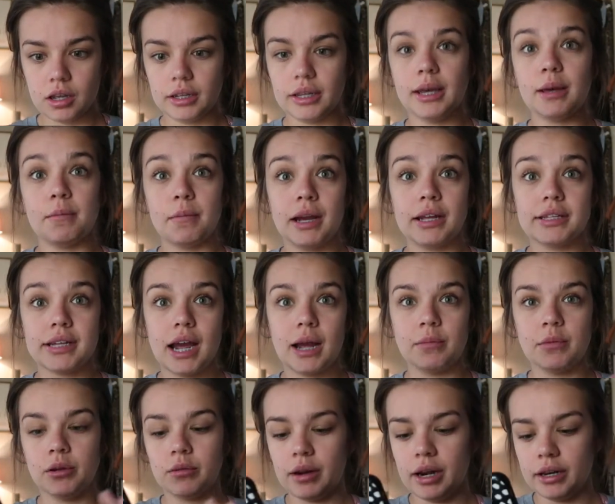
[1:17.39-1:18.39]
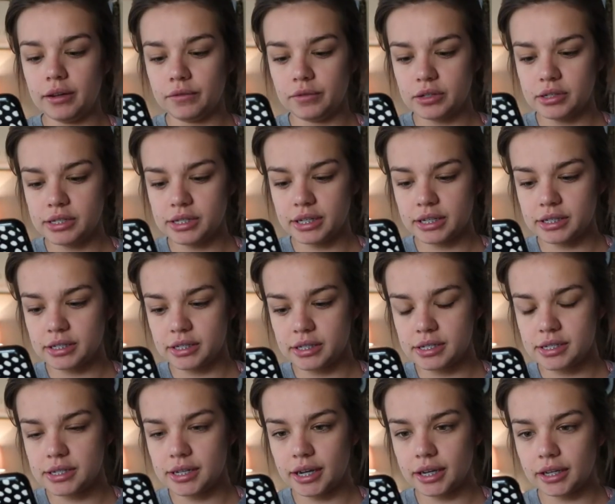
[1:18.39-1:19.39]
get my timer ready for
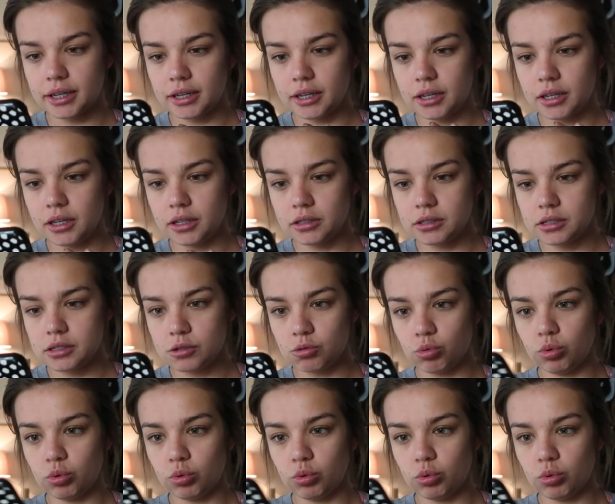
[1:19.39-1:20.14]
60 seconds.